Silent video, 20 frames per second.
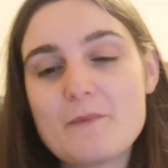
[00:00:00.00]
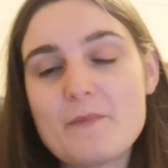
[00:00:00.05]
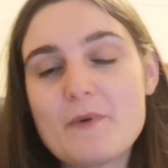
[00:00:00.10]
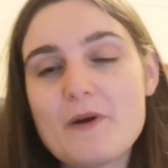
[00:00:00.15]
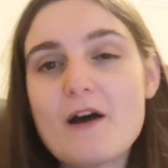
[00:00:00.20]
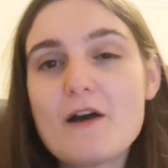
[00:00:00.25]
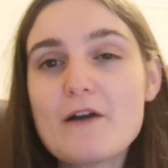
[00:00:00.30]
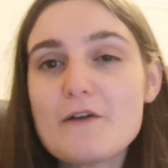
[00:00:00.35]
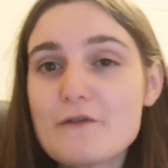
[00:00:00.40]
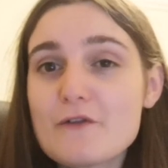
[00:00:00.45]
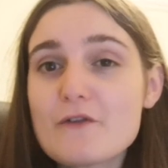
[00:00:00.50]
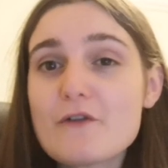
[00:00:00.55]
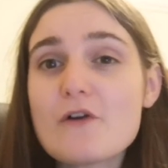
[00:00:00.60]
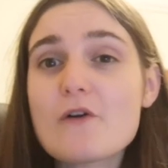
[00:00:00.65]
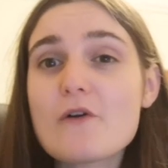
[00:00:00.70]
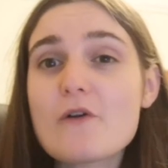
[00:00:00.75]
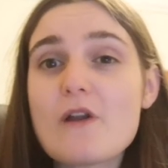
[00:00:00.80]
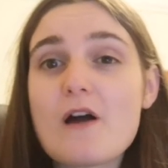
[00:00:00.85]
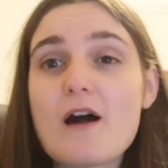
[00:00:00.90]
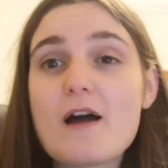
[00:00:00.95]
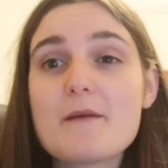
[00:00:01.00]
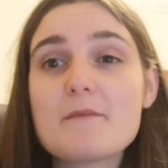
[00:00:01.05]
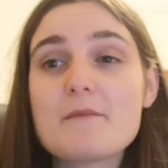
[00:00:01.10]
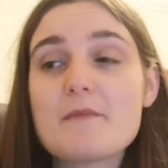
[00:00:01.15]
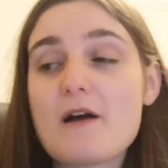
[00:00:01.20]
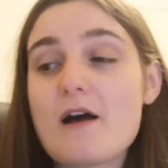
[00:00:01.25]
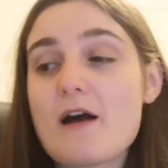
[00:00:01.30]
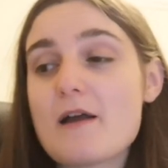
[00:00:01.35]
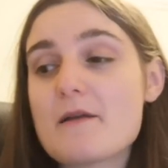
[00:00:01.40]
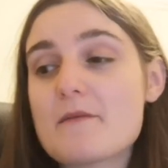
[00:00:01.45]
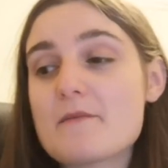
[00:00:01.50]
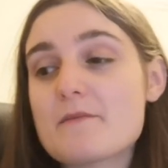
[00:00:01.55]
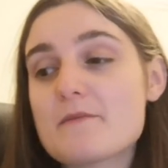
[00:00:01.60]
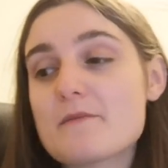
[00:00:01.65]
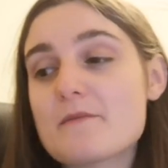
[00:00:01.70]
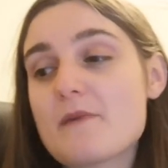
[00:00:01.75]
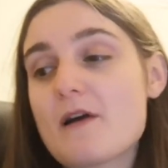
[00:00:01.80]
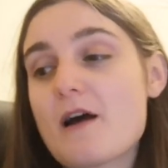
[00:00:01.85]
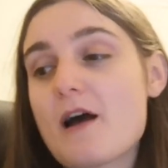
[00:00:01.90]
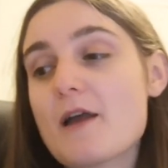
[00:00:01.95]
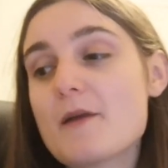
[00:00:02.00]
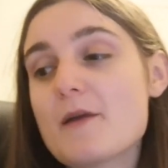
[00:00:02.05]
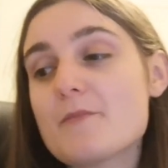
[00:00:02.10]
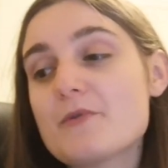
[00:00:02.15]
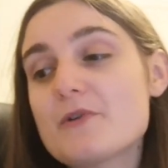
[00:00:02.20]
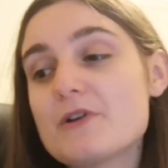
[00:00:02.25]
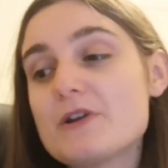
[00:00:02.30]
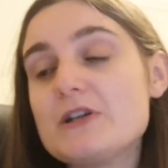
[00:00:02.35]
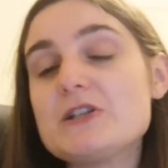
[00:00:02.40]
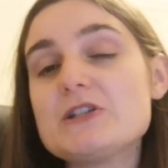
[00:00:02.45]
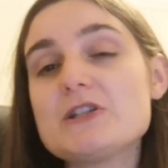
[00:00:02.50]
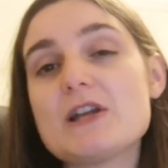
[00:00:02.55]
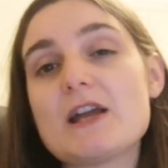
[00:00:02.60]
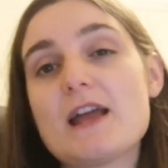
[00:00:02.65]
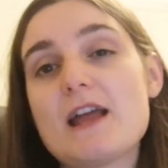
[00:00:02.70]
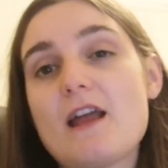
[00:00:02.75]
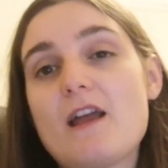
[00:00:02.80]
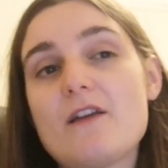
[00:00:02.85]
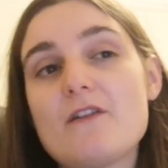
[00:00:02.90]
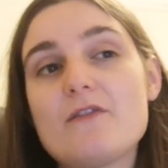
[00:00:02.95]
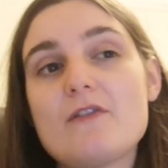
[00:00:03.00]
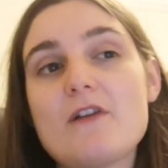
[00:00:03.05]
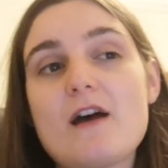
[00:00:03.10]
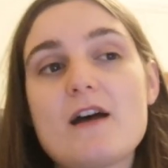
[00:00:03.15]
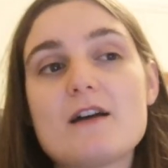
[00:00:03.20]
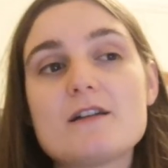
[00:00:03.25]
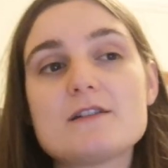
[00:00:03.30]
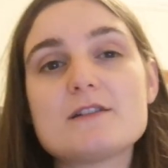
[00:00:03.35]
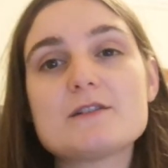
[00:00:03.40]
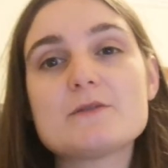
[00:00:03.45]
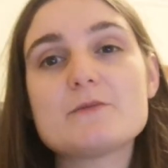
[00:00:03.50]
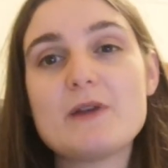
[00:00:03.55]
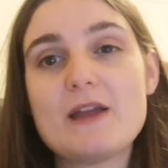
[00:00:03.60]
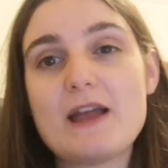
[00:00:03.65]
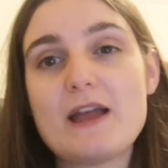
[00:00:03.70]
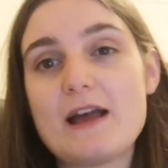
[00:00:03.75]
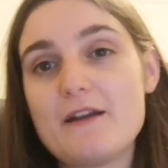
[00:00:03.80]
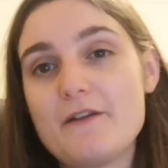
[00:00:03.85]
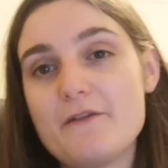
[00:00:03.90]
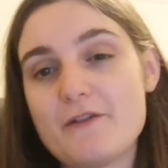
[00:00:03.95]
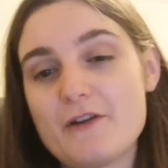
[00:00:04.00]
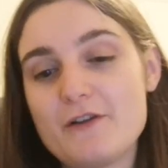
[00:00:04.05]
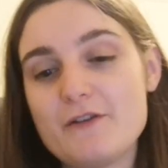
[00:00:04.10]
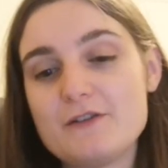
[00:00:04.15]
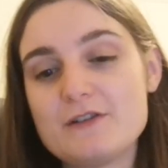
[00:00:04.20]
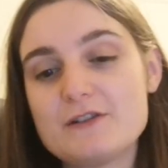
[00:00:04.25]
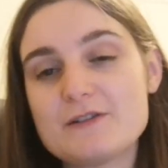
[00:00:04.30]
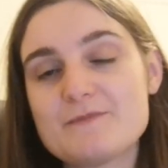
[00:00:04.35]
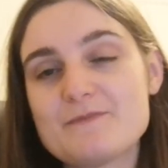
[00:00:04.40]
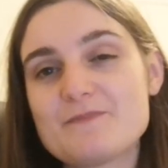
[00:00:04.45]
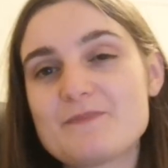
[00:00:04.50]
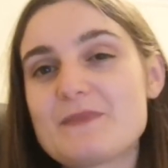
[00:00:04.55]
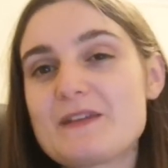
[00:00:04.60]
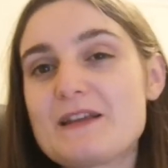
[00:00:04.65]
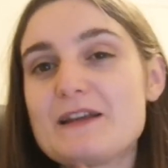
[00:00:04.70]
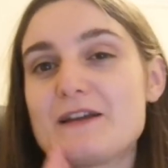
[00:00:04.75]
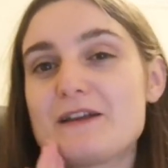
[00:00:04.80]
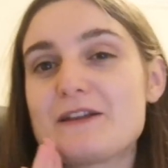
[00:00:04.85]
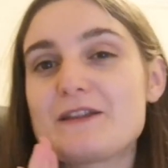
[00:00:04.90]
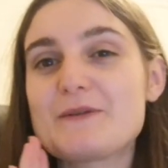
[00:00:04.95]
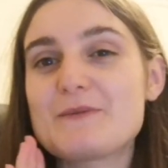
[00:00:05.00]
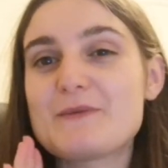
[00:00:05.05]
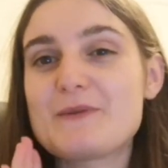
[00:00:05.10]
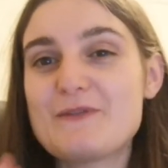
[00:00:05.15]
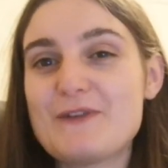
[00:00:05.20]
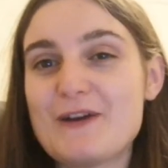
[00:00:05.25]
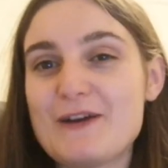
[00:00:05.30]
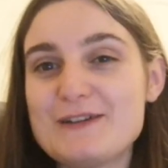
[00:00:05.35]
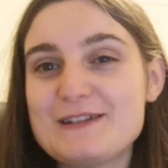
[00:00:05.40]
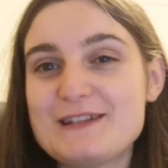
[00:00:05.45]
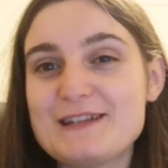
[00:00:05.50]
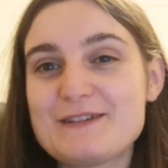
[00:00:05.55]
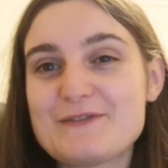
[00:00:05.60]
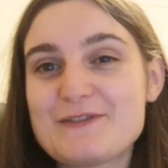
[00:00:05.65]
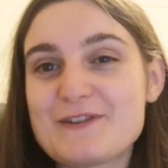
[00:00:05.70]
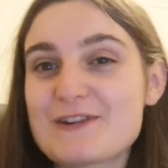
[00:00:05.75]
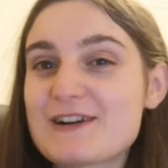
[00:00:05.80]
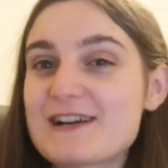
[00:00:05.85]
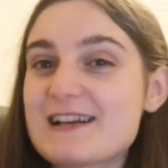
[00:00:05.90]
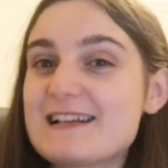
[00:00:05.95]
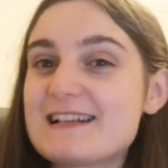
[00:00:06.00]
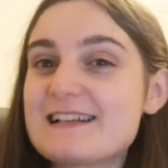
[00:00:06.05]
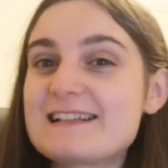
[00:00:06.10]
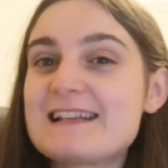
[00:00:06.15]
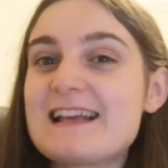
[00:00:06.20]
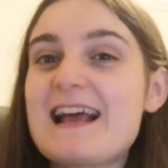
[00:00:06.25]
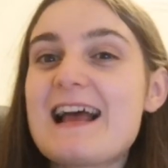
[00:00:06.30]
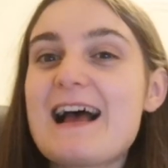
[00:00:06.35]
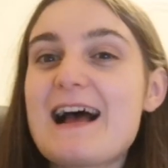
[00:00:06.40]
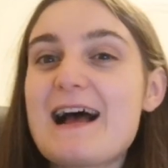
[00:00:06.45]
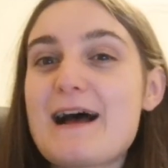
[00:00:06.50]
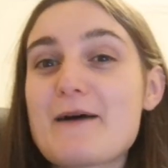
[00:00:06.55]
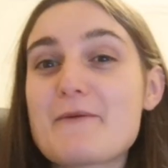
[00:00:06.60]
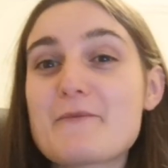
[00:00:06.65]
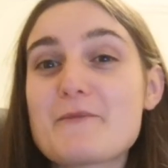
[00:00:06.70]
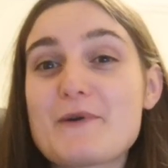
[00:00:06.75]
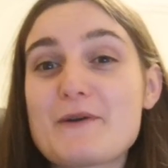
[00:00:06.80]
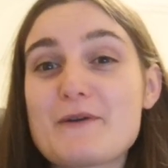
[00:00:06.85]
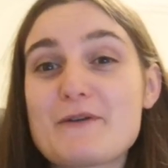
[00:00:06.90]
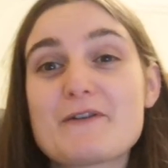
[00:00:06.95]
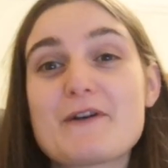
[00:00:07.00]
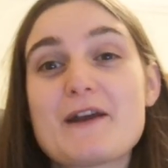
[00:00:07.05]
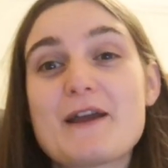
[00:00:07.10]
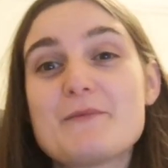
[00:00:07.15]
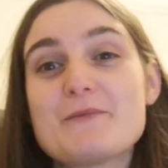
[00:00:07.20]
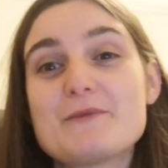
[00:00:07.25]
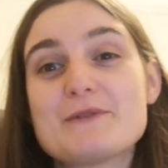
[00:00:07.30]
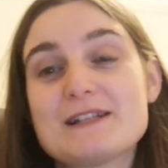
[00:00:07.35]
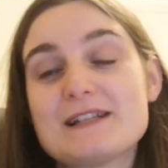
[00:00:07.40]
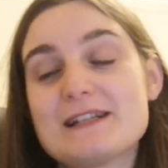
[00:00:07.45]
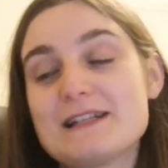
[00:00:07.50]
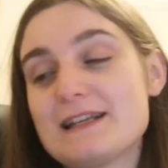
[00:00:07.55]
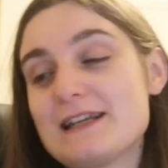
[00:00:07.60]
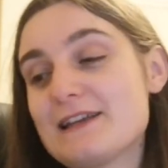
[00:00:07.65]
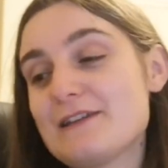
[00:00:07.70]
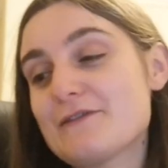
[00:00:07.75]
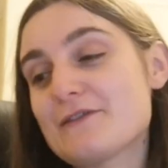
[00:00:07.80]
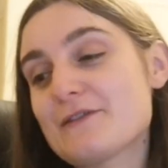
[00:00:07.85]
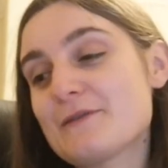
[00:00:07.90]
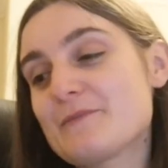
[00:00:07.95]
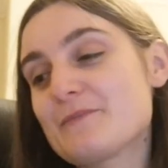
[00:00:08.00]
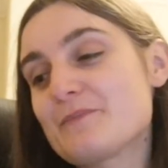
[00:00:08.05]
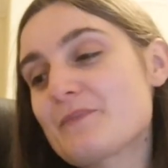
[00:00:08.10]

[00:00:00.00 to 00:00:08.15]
But overall, I appreciate that we had a vote, that we voted for it, and we were able to leave.